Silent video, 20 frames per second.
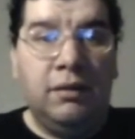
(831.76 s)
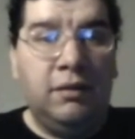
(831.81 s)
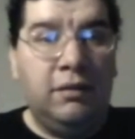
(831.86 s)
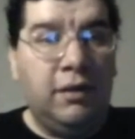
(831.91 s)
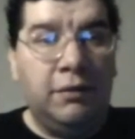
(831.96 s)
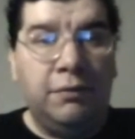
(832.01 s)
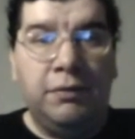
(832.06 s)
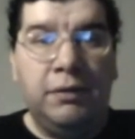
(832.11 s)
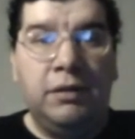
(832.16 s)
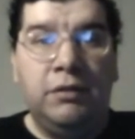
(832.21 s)

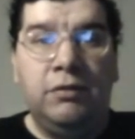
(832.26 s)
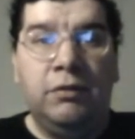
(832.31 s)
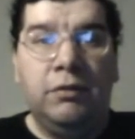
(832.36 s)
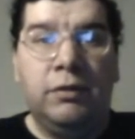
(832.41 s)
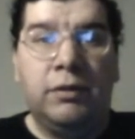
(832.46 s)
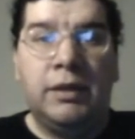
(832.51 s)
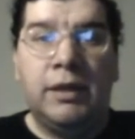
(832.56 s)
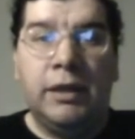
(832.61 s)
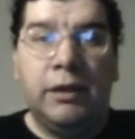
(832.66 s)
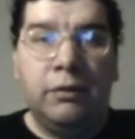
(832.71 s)
definitely do
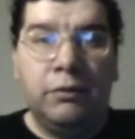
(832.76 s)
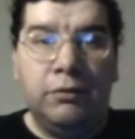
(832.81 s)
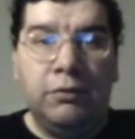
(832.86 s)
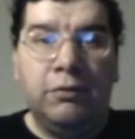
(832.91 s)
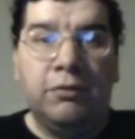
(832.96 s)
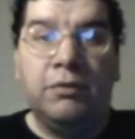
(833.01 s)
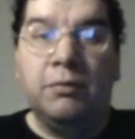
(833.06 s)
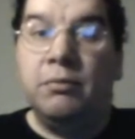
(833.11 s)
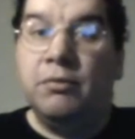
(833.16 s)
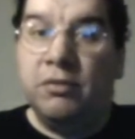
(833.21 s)
her
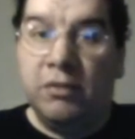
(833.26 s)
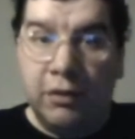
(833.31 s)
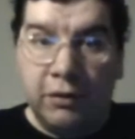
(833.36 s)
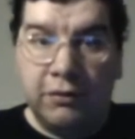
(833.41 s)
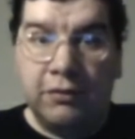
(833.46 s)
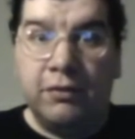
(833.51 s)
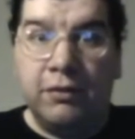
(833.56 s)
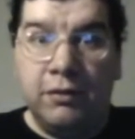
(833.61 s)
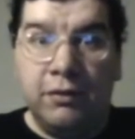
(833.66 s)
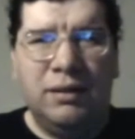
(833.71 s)
character some
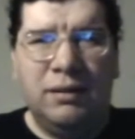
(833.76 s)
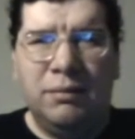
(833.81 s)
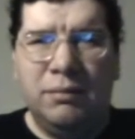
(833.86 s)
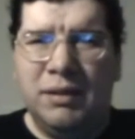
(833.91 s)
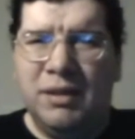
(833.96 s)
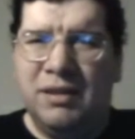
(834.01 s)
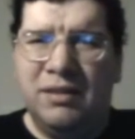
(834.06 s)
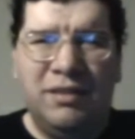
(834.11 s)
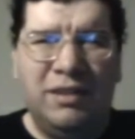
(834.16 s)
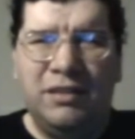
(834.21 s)
justice
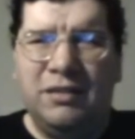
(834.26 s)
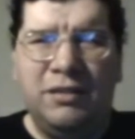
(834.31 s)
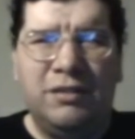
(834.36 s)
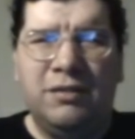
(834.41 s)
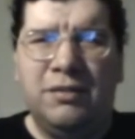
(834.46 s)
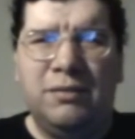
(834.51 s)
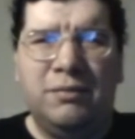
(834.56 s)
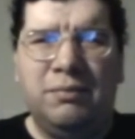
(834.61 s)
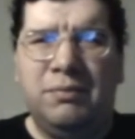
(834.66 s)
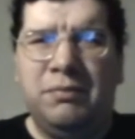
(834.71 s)
because they
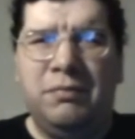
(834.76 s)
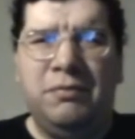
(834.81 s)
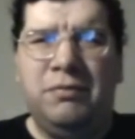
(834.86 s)
just